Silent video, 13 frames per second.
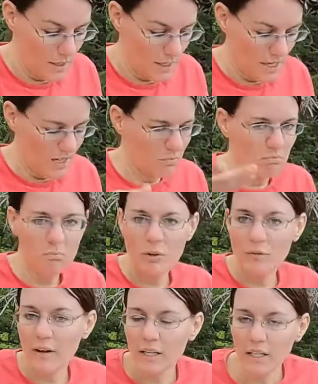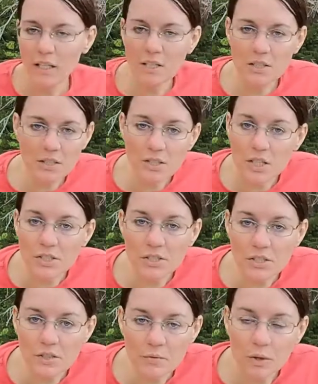And provide any
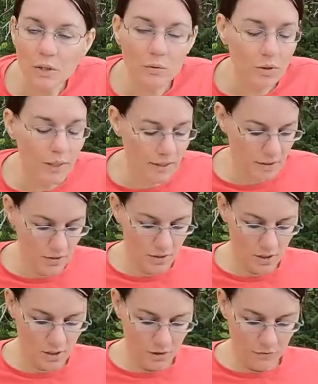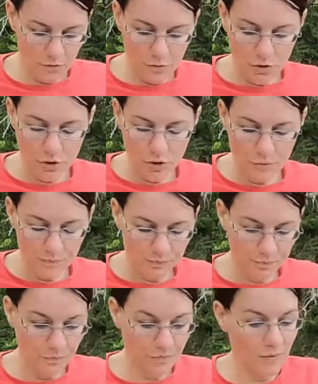suggestions of what you would like to see in the future
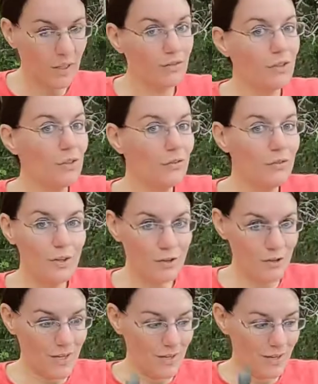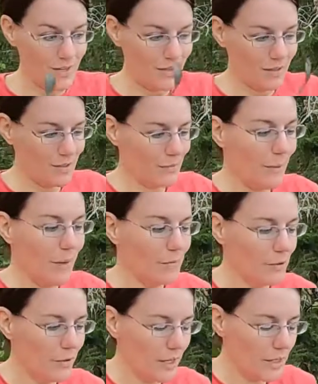if you've tried eggs,
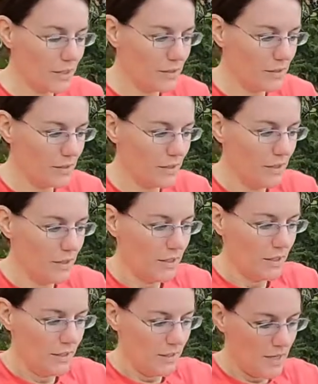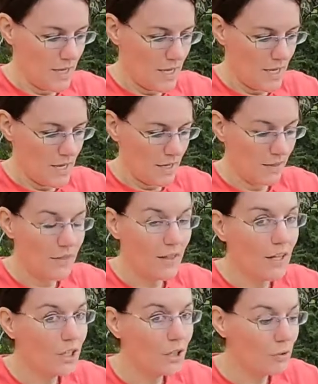spam, and rice. And
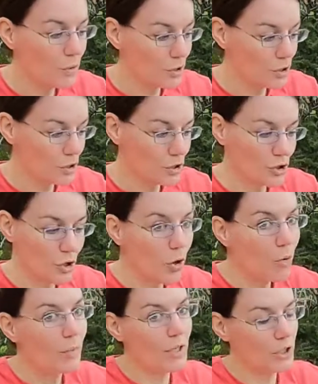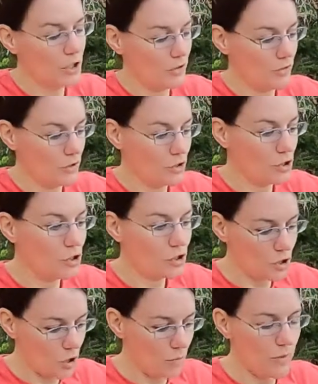thank you so much
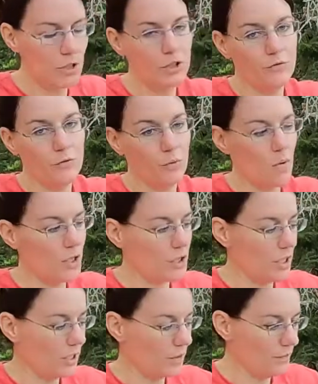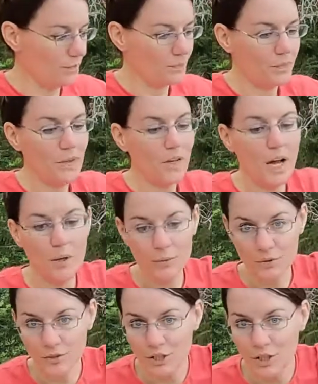for watching. I
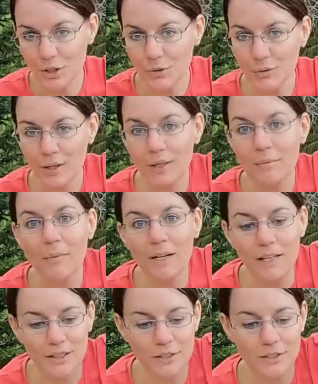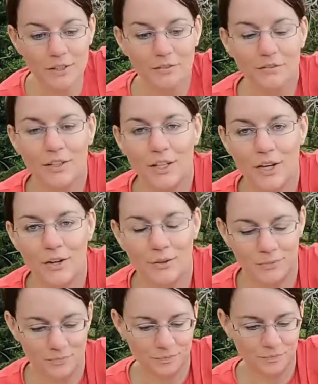will see you in my next video.